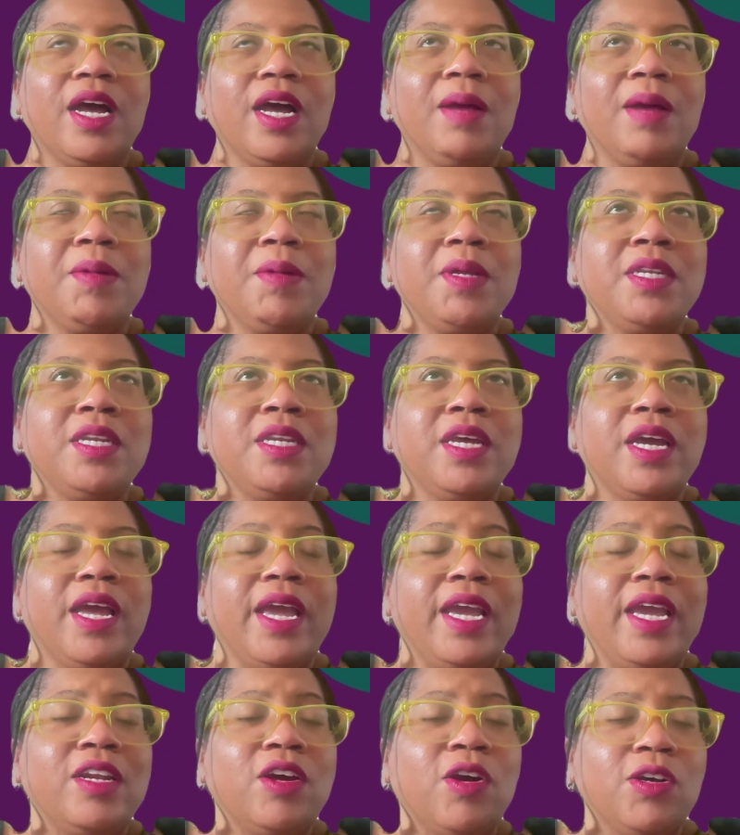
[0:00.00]

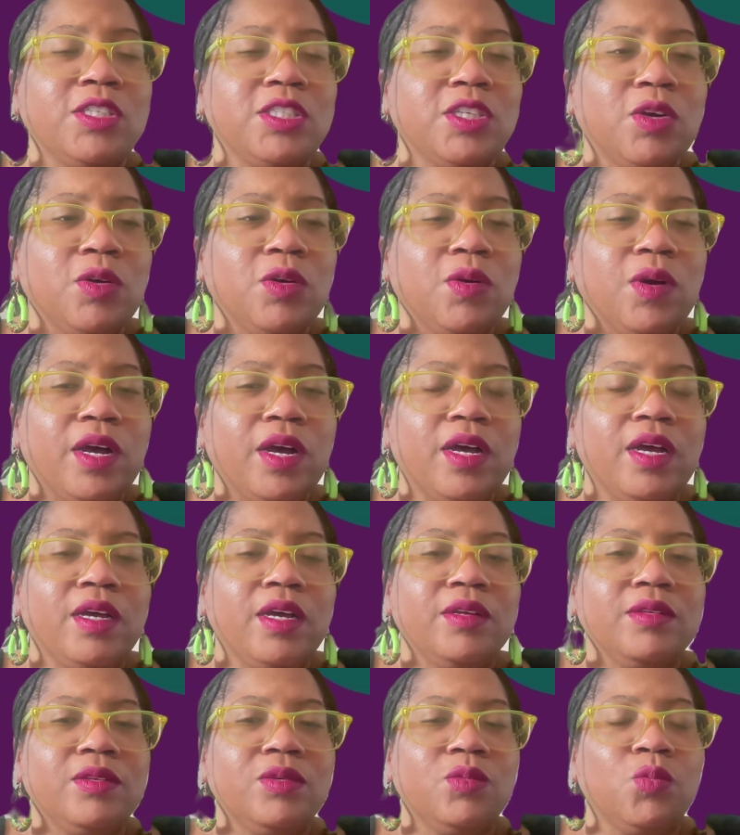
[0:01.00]
and
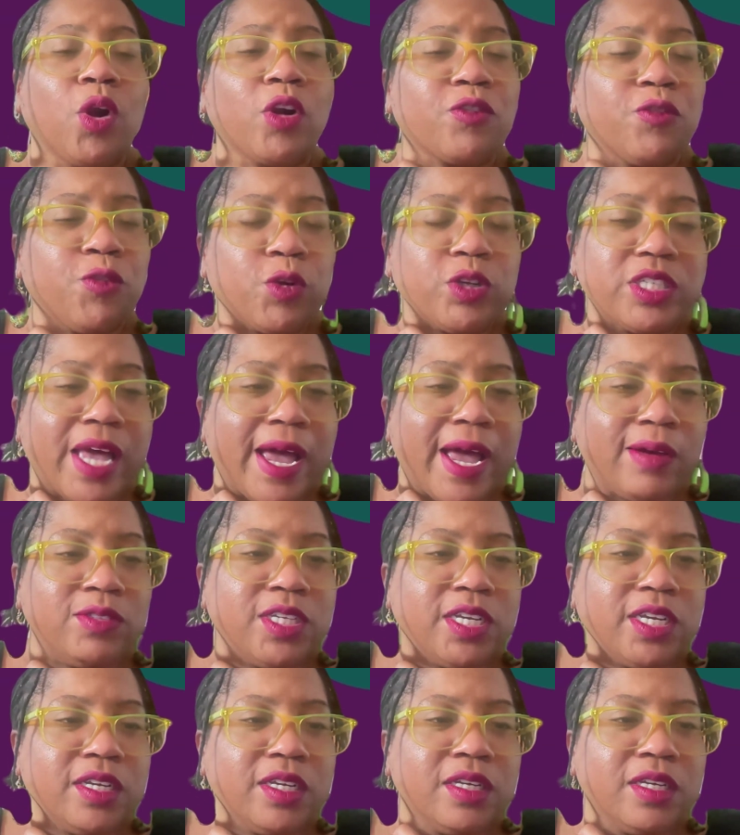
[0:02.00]
also workforce
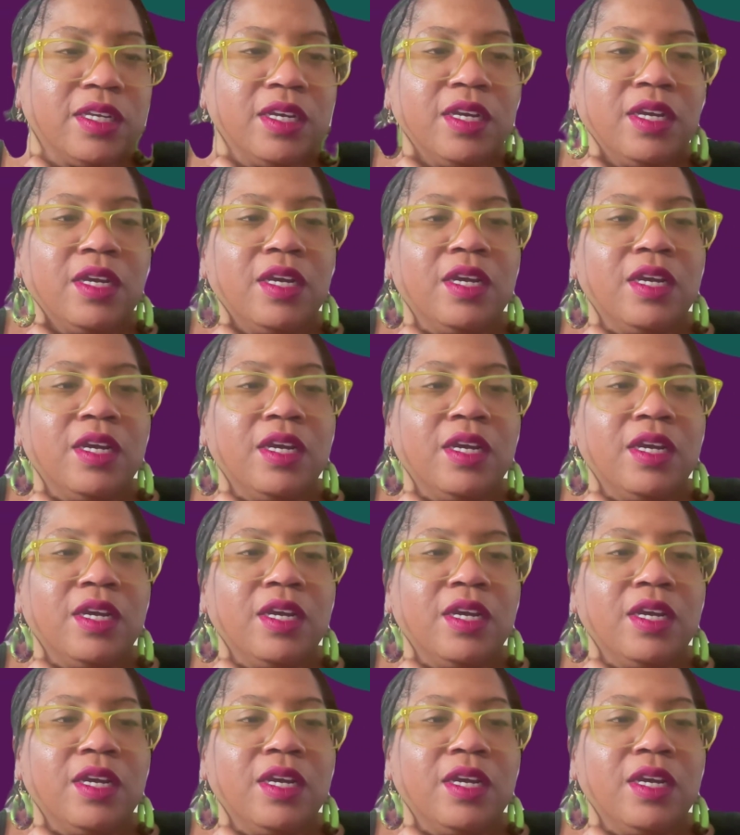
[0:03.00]
housing,